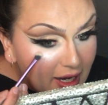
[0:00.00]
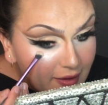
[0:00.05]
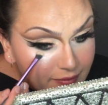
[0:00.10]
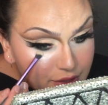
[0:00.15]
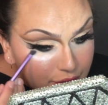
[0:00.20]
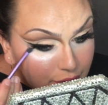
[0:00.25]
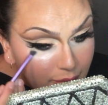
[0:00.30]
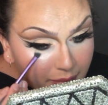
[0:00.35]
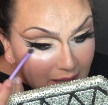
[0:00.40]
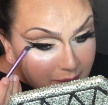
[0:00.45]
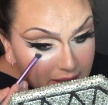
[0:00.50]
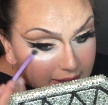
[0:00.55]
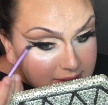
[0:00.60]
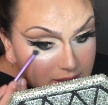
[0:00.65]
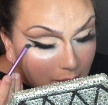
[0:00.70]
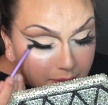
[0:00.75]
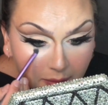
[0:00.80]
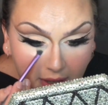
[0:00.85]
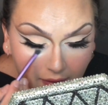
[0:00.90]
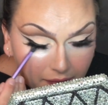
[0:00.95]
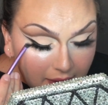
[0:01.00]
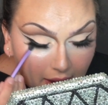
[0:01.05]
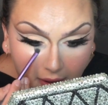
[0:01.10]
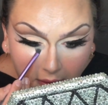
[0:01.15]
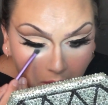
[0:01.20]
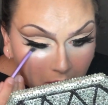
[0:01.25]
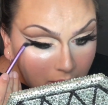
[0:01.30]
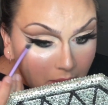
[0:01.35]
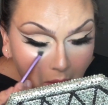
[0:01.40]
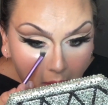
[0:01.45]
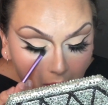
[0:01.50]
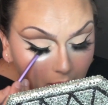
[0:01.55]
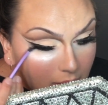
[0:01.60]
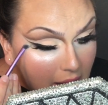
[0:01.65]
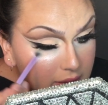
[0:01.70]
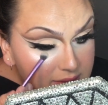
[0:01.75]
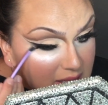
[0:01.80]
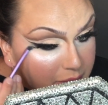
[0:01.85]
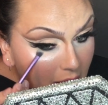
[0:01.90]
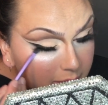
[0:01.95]
for you, if you're smudging on the bottom and
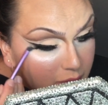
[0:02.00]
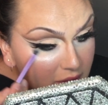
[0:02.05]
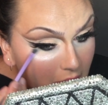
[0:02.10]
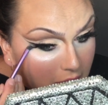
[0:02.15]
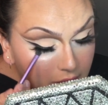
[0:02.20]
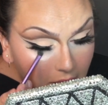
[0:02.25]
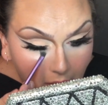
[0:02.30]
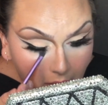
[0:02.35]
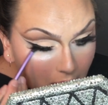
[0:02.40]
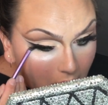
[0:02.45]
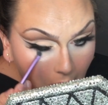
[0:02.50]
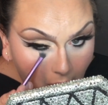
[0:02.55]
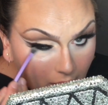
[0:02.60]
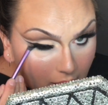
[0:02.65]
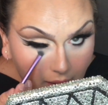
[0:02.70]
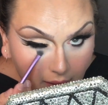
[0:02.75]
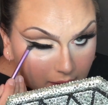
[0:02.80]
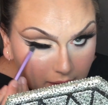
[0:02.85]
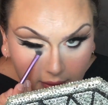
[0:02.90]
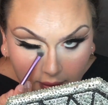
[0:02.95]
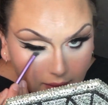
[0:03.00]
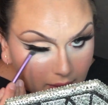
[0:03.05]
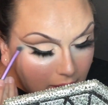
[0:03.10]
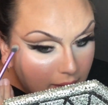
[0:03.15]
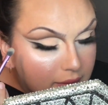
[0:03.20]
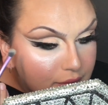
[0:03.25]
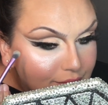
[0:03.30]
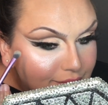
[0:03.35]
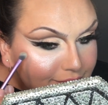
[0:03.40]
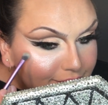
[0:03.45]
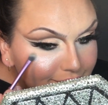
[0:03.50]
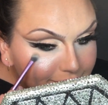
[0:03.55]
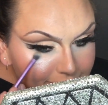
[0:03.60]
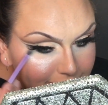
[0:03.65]
it gets a little out of hand, use a